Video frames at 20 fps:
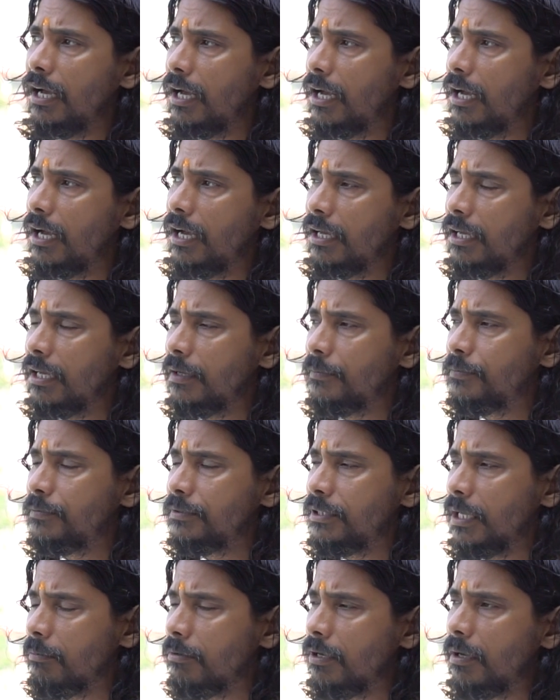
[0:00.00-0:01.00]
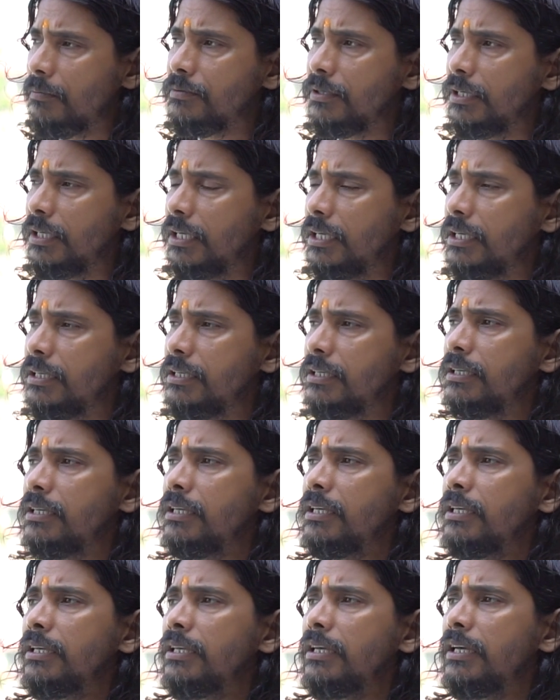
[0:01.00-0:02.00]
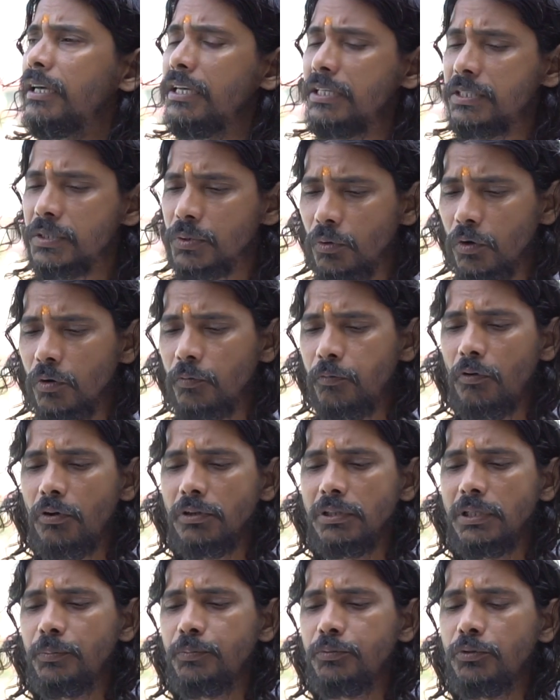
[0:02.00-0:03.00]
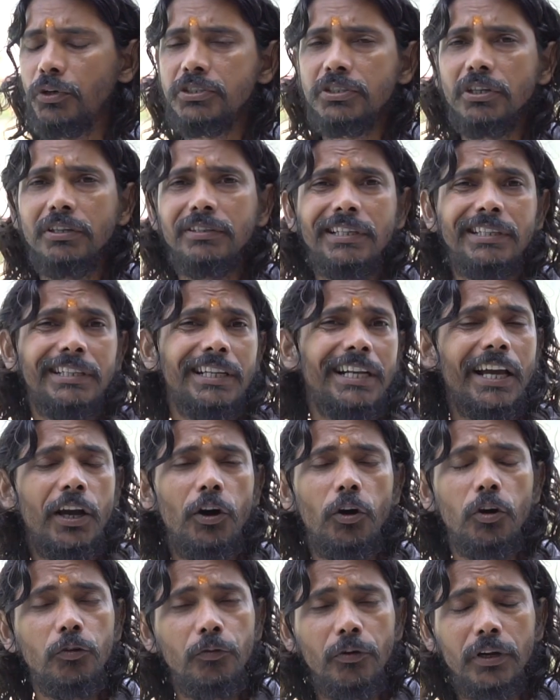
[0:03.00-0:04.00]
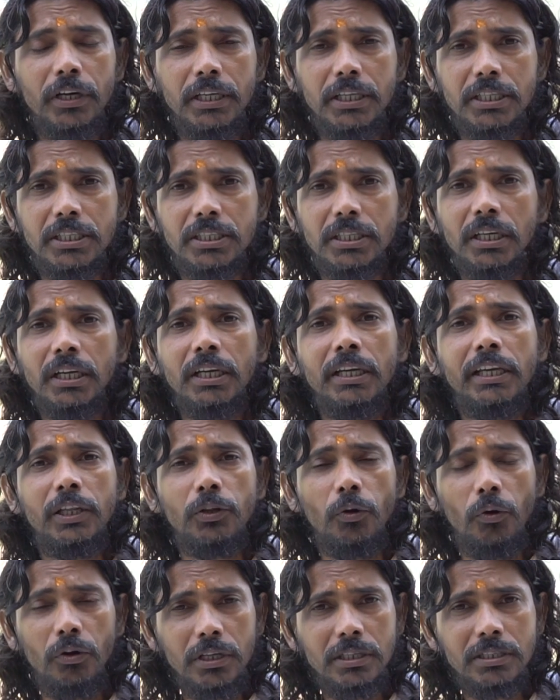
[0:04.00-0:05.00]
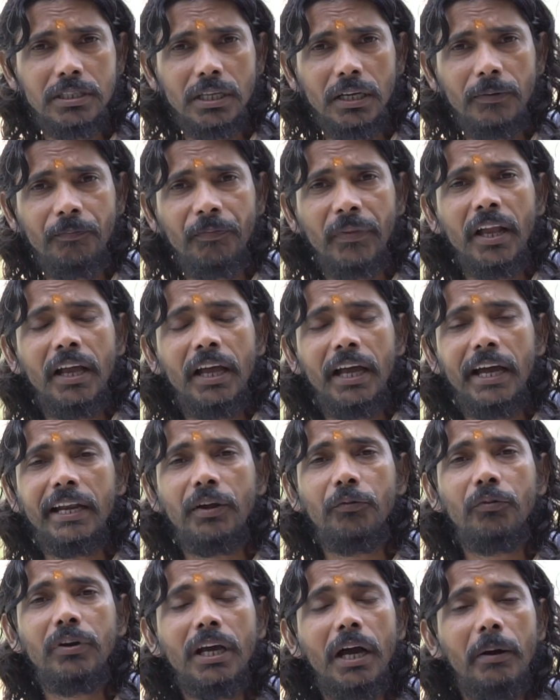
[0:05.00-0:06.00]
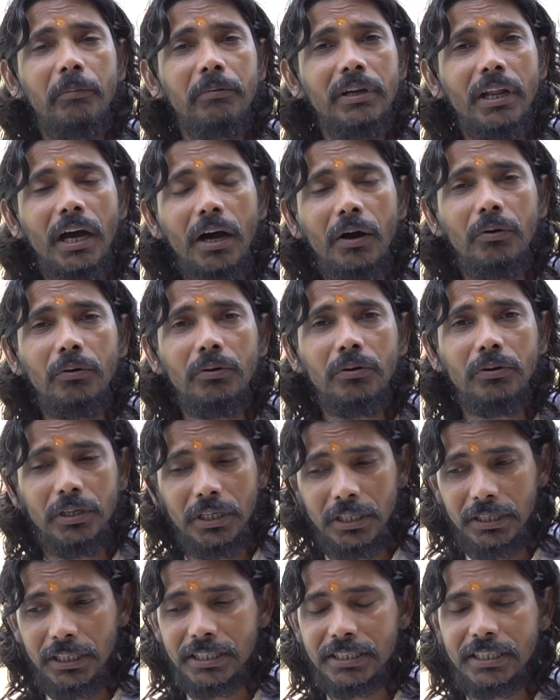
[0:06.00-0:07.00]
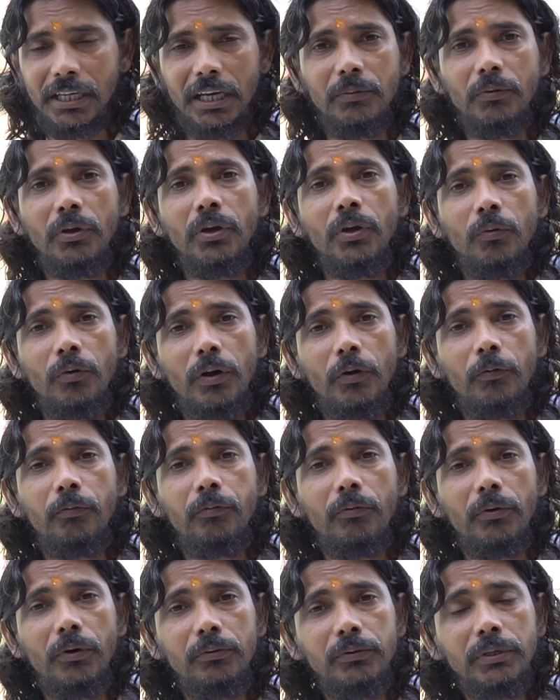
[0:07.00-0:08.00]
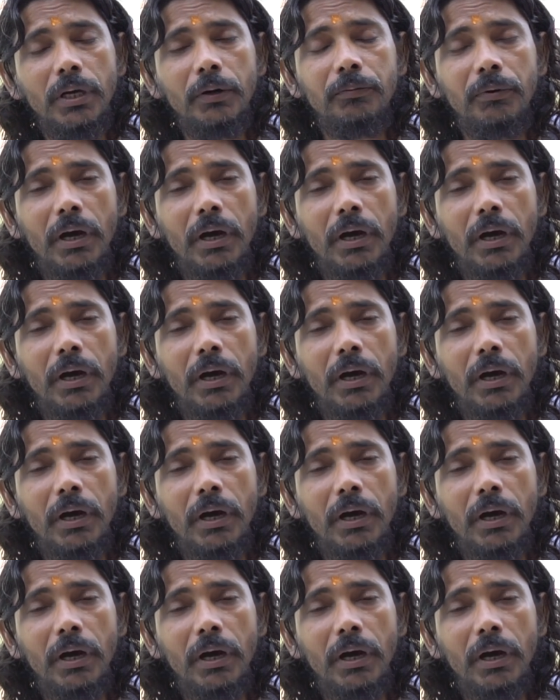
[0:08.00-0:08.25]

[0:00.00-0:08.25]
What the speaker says: have developed a school for the poor children, like orphanage in Orissa, and we have now in this time we have